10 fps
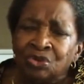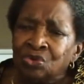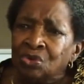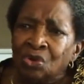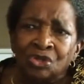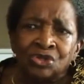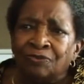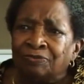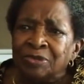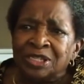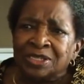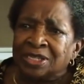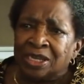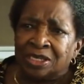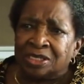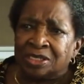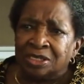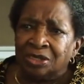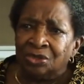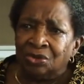do lots of
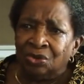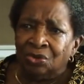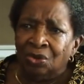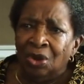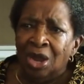mistakes, you know.